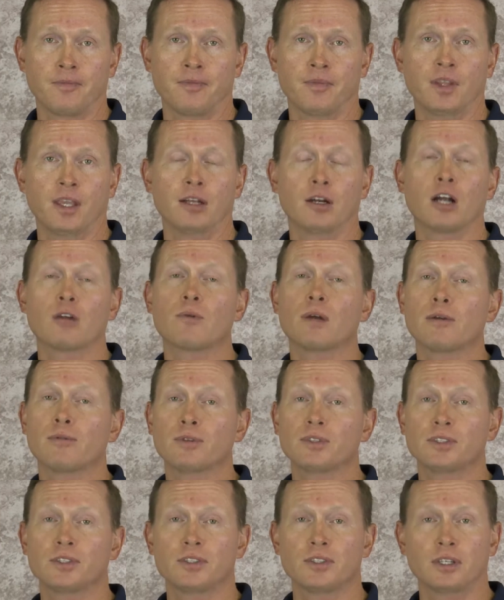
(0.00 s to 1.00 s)
And our
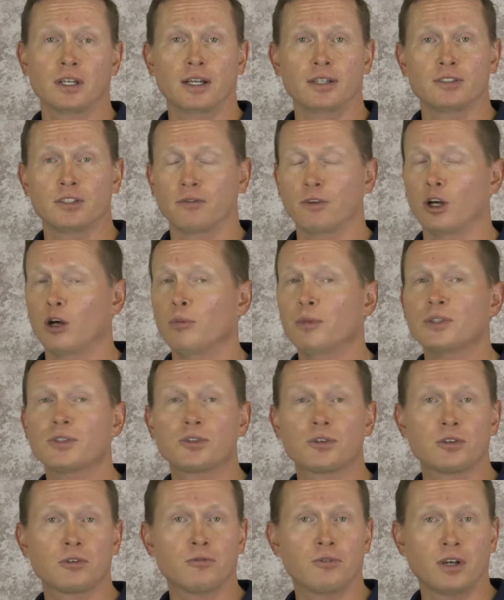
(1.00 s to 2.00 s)
reference designs have all been
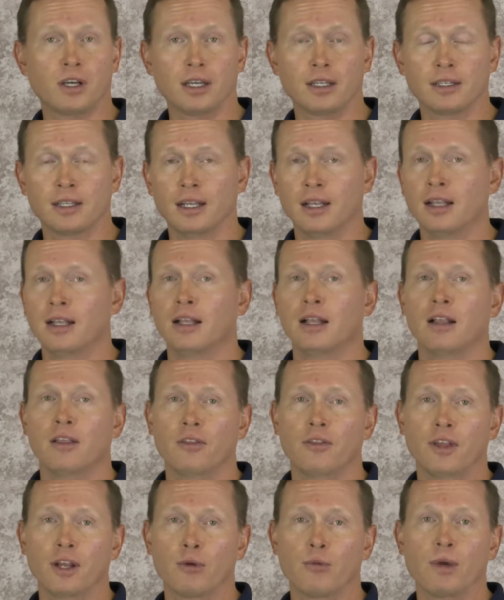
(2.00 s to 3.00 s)
certified.
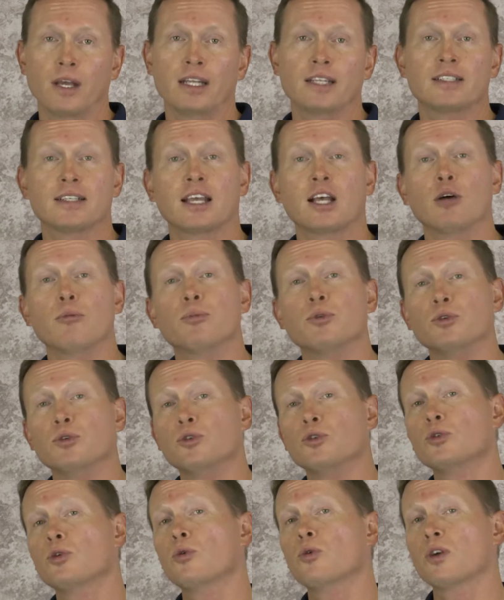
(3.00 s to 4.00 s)
They're ready to help
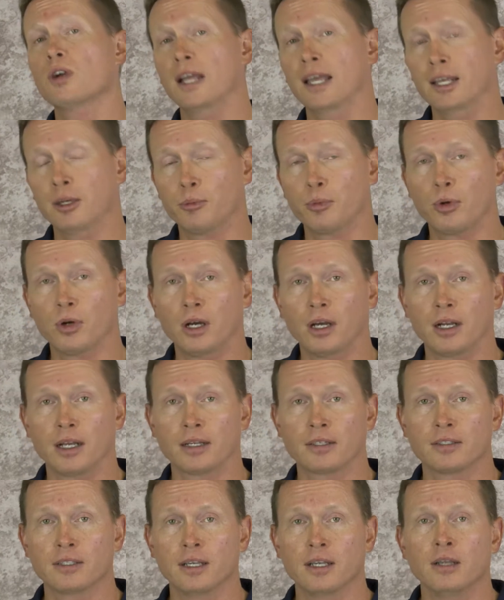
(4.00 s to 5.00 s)
your end
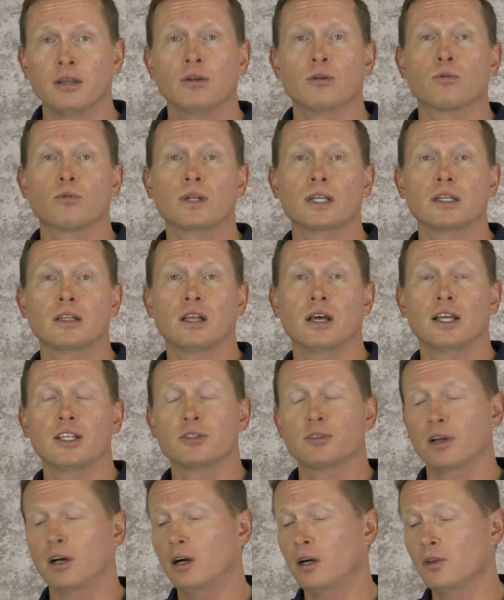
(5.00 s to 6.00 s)
product
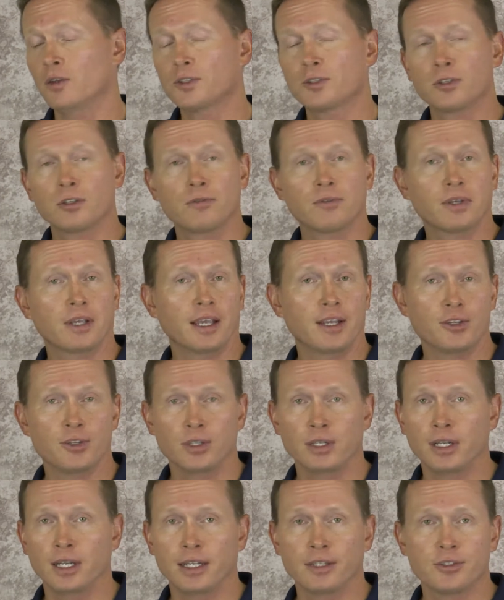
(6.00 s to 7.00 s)
realize all the
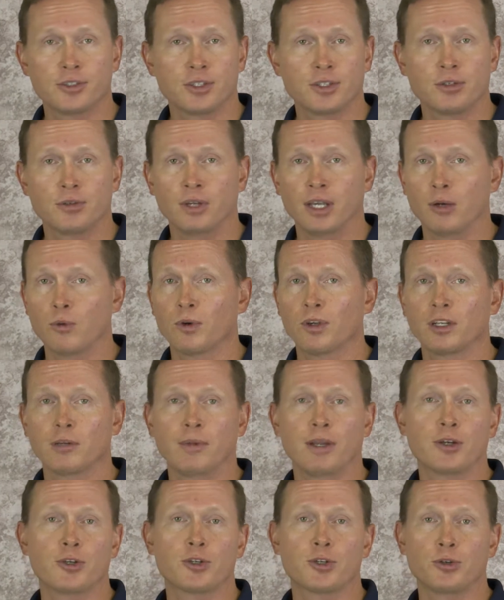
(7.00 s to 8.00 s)
certification it needs to, and we're going to
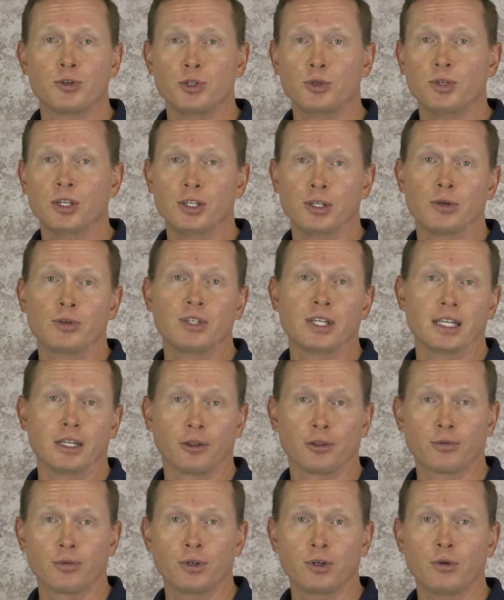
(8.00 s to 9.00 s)
make sure you get your data
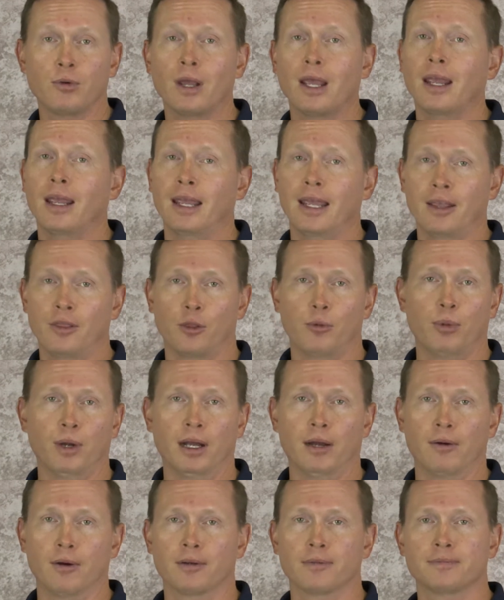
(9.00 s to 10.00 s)
through and the
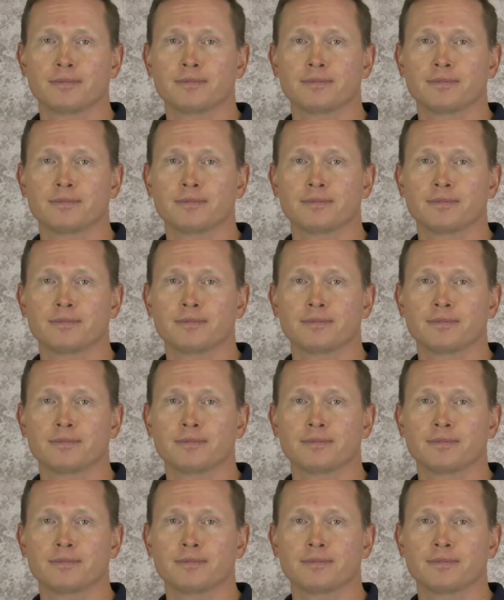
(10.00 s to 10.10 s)
power.